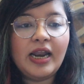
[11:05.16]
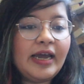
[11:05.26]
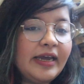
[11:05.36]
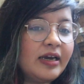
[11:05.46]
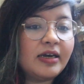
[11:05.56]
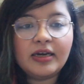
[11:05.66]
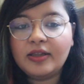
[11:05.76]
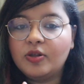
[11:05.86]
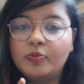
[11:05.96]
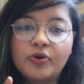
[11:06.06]
like
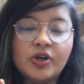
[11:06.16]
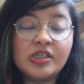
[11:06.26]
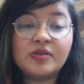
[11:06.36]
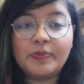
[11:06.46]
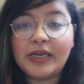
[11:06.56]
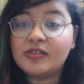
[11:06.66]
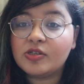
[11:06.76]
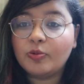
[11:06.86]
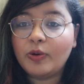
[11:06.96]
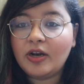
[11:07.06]
the book is
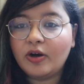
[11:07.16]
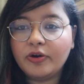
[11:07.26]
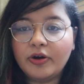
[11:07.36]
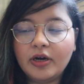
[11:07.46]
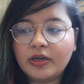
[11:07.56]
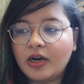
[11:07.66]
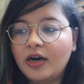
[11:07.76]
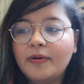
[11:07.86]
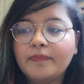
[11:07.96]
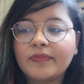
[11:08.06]
paced well or not.
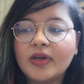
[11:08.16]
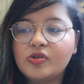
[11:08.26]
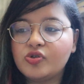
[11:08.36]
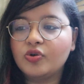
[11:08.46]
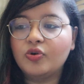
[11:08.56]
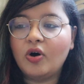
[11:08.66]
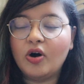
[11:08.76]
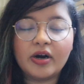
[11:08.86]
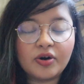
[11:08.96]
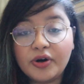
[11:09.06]

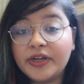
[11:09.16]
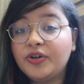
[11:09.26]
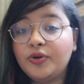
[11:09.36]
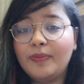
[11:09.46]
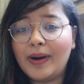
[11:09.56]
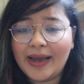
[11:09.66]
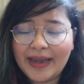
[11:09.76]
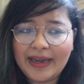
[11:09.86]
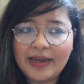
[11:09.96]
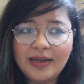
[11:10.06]
Or according to
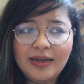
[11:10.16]
my